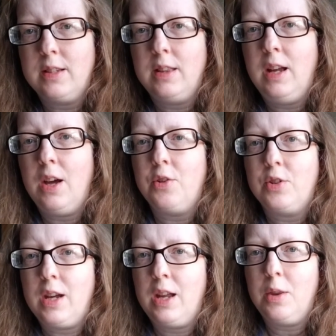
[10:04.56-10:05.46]
to the other
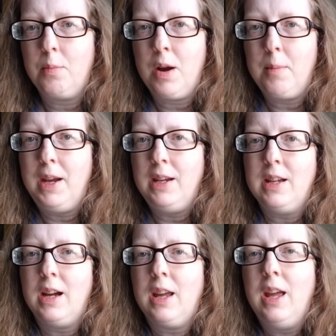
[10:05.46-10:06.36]
side of the promenade
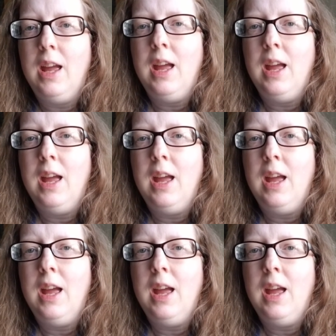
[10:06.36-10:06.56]
deck.